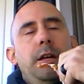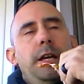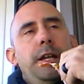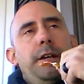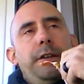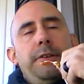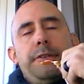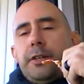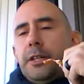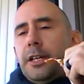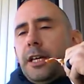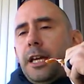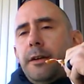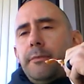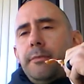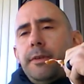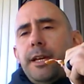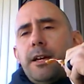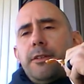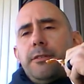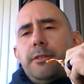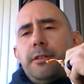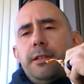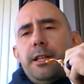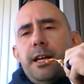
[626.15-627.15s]
And as it came
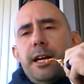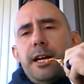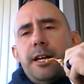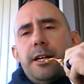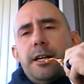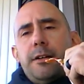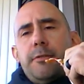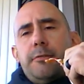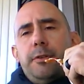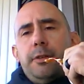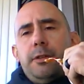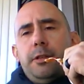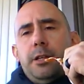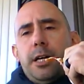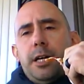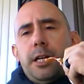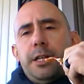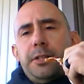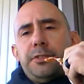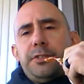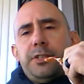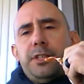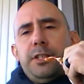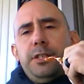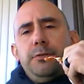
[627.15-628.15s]
down the line, I
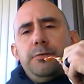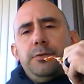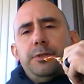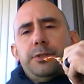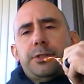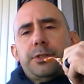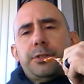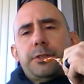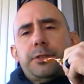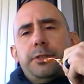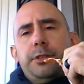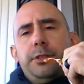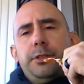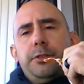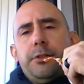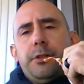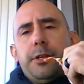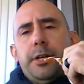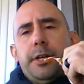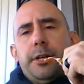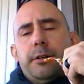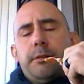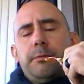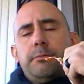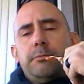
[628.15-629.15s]
realized he was still
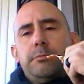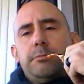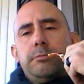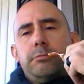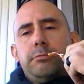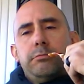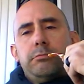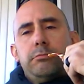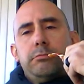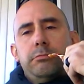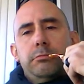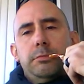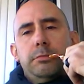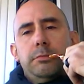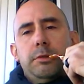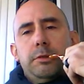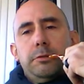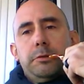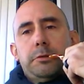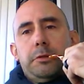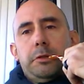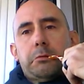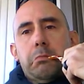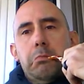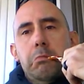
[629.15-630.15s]
there.
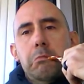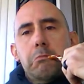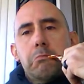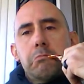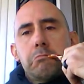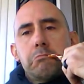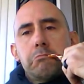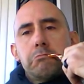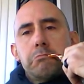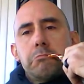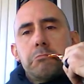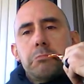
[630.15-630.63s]
I was like, hmm.